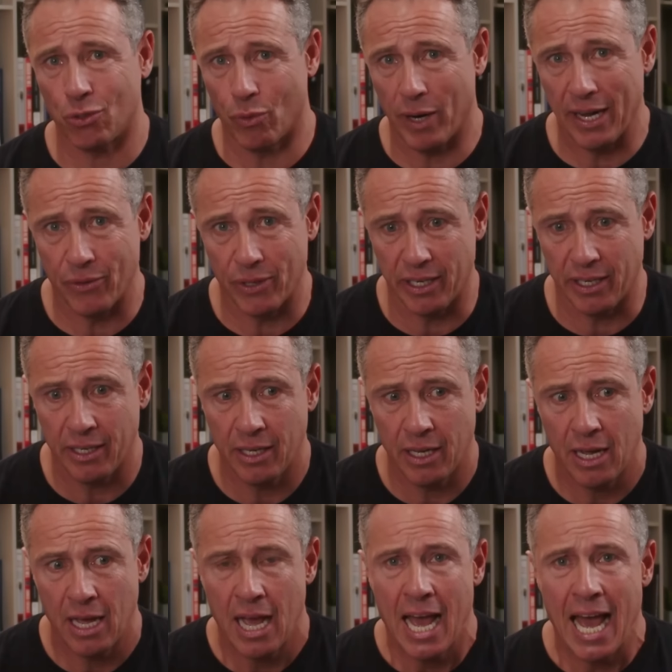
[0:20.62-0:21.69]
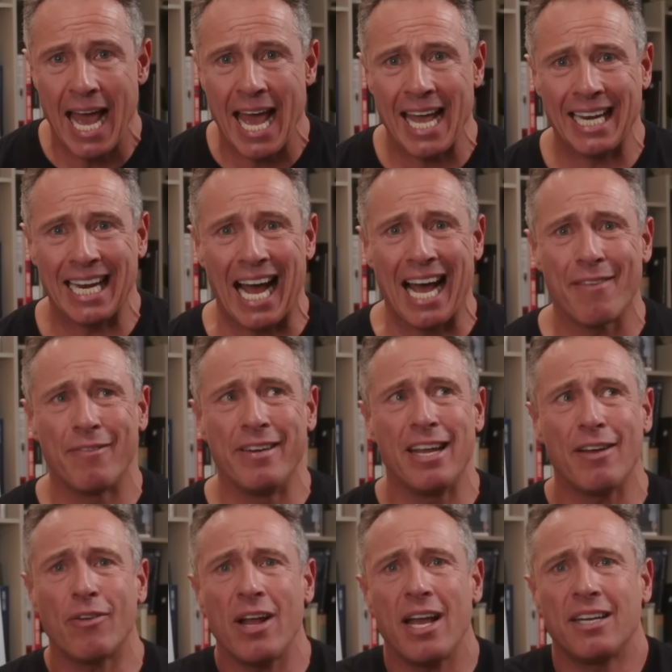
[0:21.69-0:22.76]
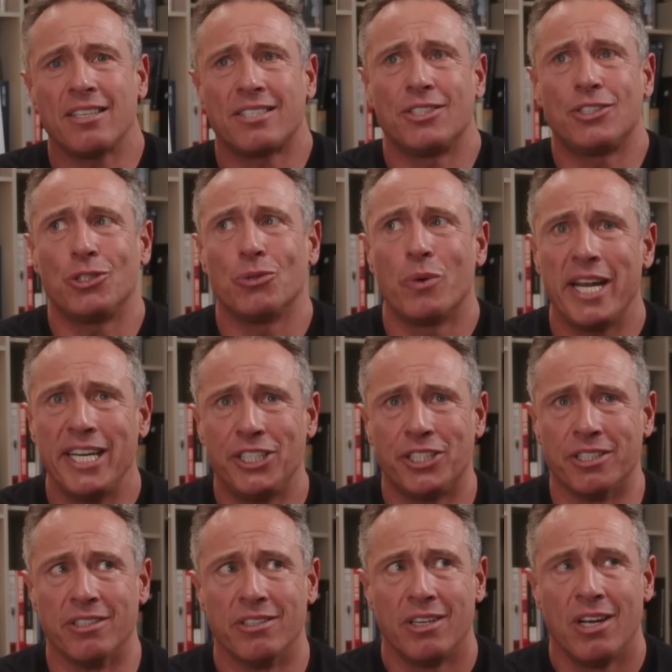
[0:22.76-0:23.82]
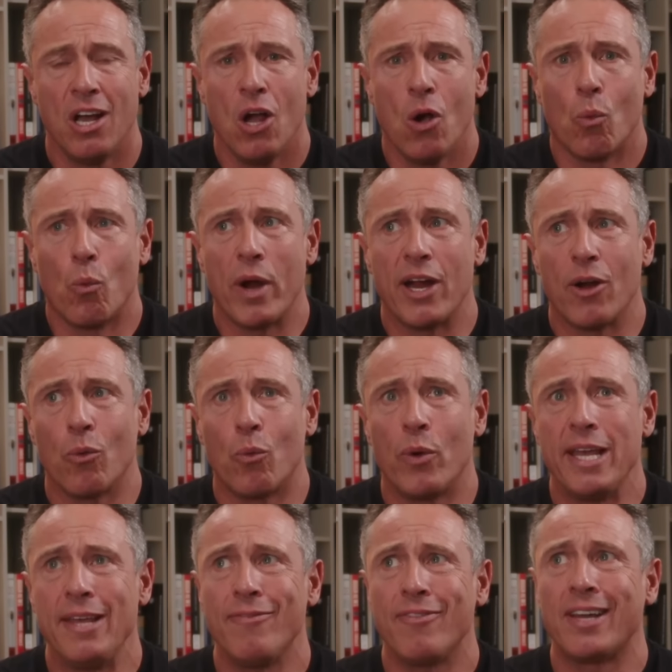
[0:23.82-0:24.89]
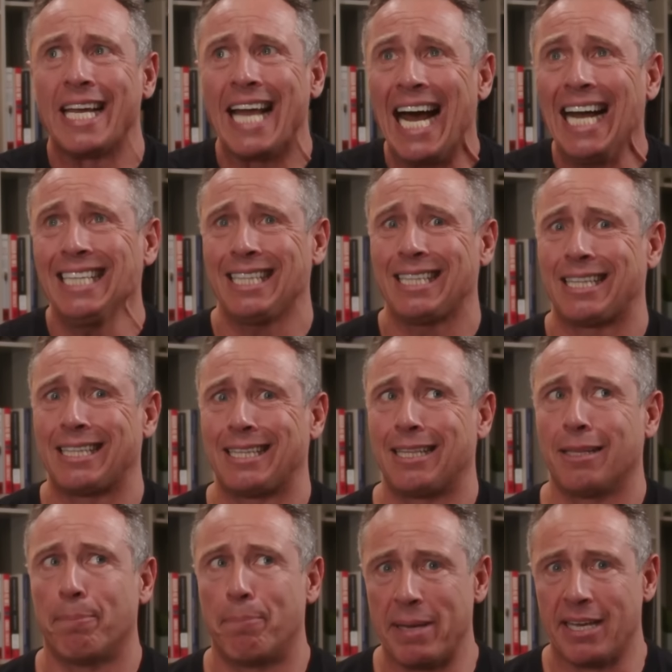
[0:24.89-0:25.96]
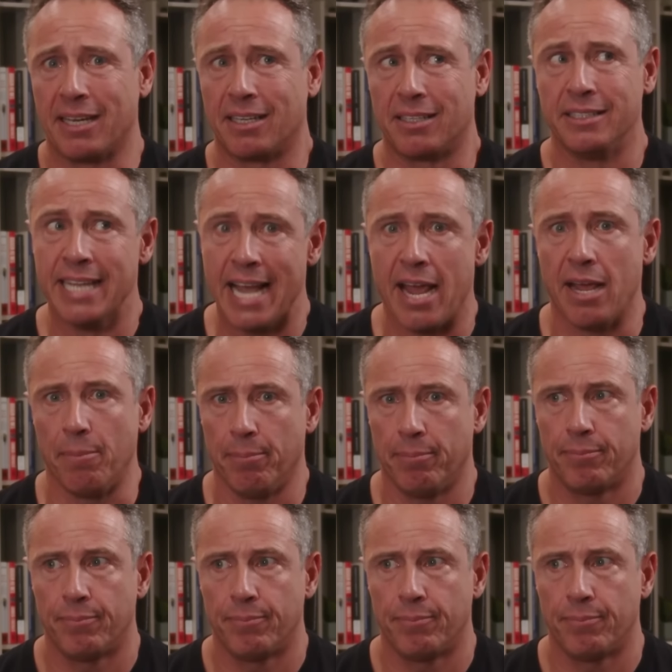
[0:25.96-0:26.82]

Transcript: around it, and I've never had a situation where we've got the big name.